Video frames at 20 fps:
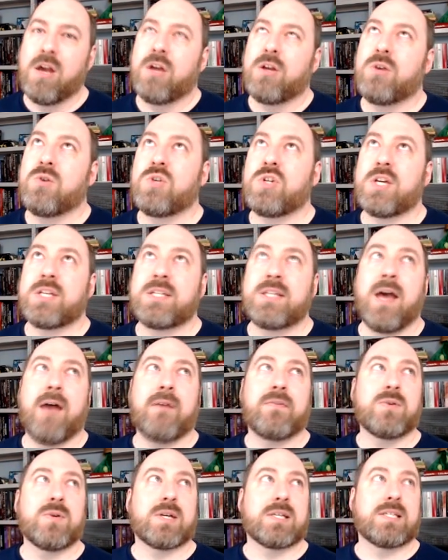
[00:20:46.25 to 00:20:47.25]
you just
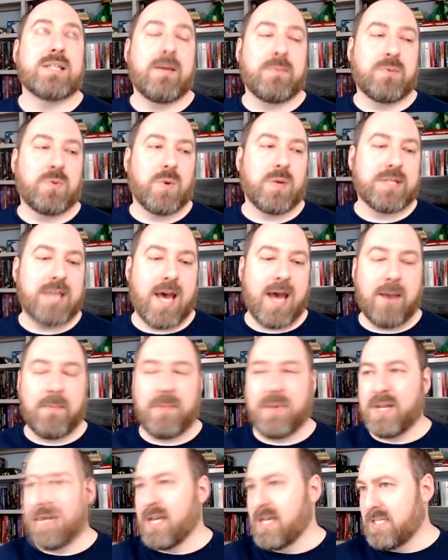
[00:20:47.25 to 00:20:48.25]
have to accept what's
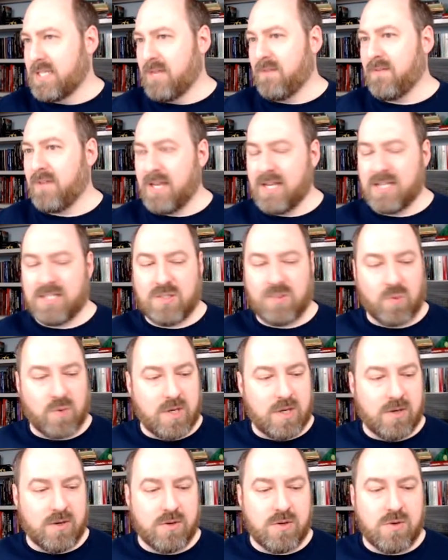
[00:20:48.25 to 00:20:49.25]
happening as if it's real.